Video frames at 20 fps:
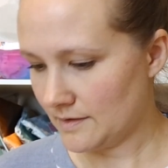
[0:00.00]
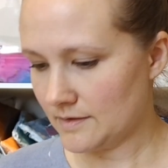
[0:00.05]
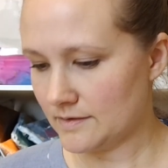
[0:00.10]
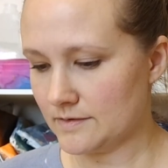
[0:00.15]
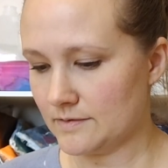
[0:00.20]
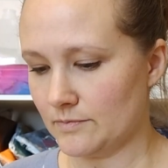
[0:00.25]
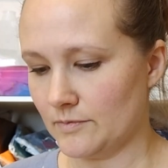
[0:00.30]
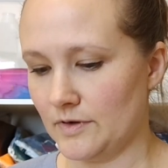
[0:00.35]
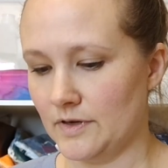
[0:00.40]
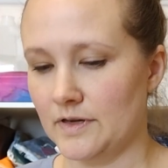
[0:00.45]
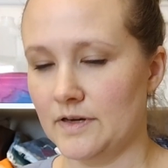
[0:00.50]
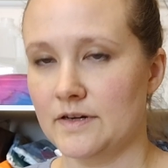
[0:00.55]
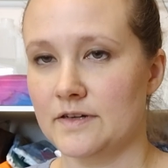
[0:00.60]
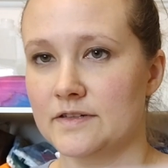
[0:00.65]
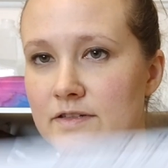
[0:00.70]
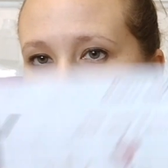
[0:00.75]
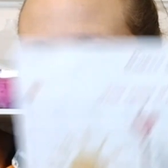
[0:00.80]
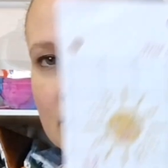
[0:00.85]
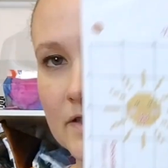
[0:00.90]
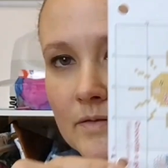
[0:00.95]
This one
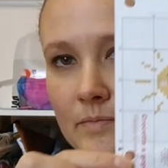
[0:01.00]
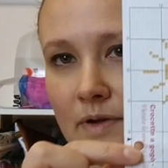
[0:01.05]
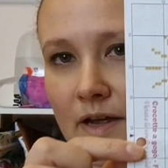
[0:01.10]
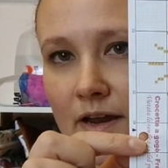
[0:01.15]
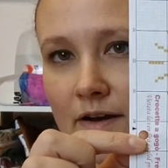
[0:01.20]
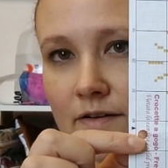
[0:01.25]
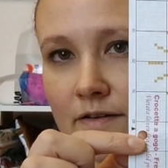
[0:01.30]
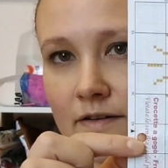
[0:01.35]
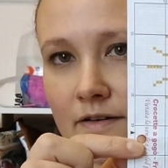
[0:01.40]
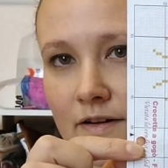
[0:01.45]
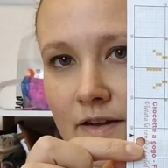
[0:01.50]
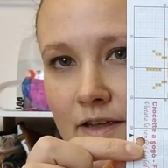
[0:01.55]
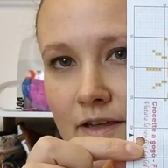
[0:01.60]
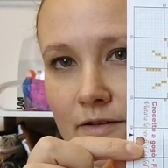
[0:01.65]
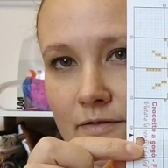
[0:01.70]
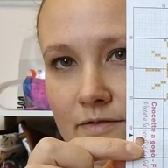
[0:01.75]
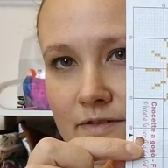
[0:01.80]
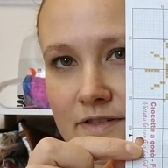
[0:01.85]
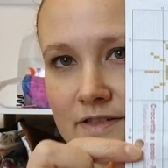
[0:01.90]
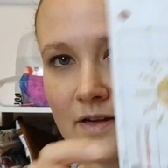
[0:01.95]
is just the pattern, a
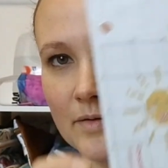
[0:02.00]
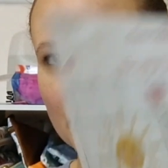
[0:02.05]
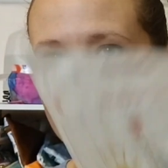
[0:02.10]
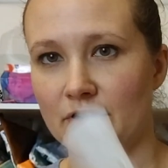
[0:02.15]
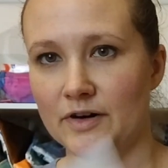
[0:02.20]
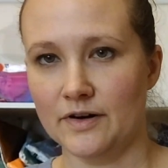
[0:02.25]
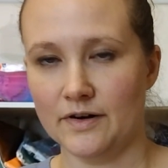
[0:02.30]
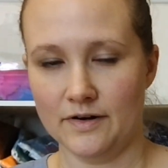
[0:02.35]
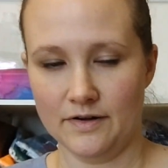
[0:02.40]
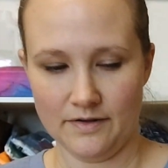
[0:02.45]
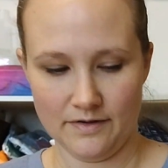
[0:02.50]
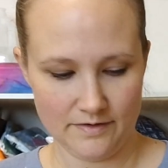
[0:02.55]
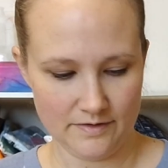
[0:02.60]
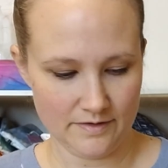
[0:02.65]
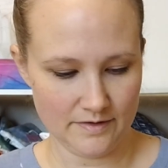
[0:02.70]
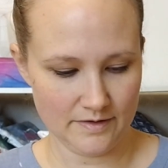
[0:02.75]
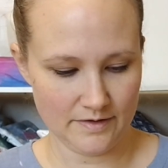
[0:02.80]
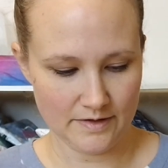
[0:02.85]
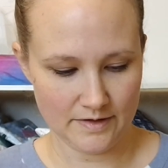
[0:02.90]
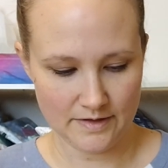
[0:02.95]
cute summer.
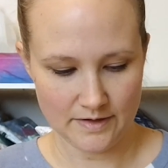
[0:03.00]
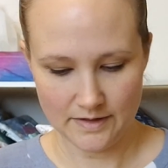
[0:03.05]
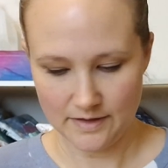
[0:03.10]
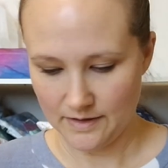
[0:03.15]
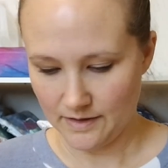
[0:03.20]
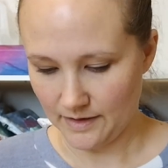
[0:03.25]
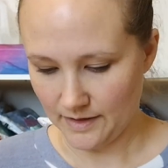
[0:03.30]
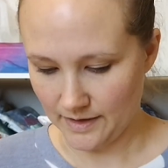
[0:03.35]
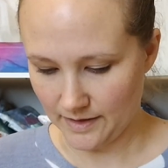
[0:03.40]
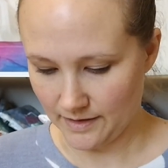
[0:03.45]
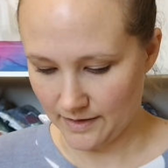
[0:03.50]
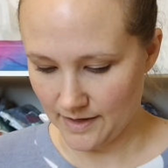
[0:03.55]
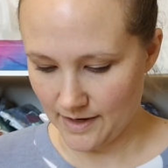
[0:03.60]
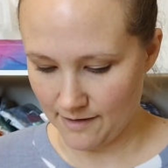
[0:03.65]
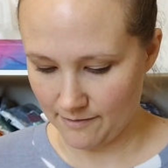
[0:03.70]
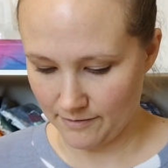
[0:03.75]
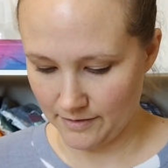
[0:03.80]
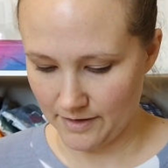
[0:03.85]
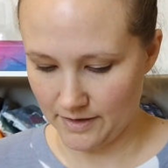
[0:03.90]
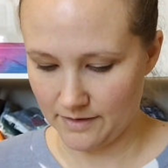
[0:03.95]
Like
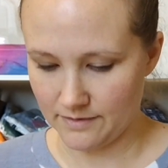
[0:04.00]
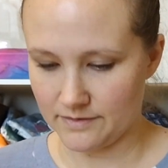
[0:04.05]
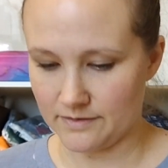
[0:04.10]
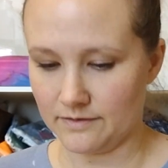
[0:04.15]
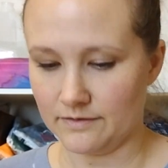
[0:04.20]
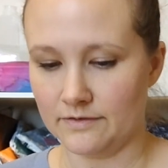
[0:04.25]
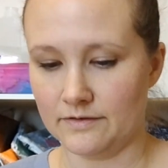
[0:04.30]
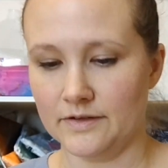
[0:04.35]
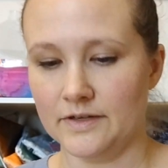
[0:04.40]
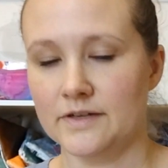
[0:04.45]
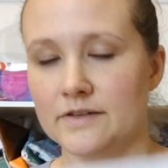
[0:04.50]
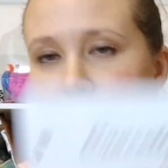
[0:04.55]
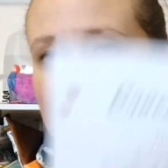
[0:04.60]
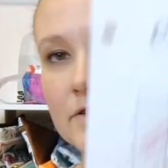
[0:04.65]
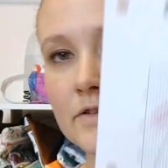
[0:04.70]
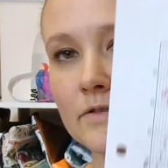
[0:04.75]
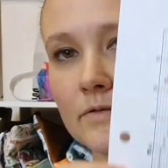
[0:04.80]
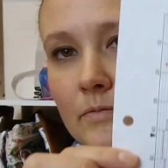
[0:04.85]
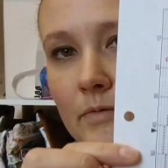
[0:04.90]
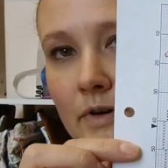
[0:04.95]
that one. Here's a little
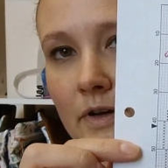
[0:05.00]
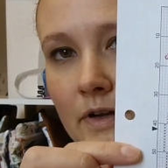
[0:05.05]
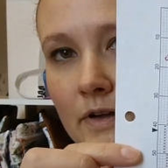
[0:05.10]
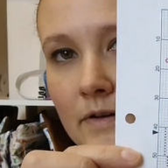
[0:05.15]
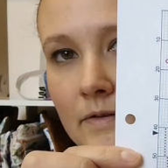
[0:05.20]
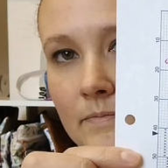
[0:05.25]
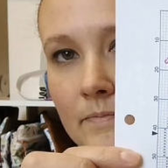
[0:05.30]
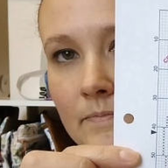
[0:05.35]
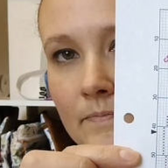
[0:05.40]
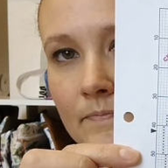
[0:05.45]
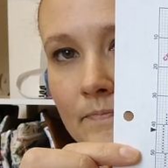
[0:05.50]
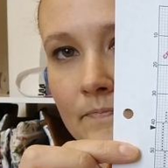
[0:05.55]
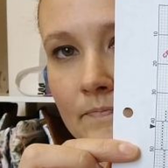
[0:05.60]
Easter one.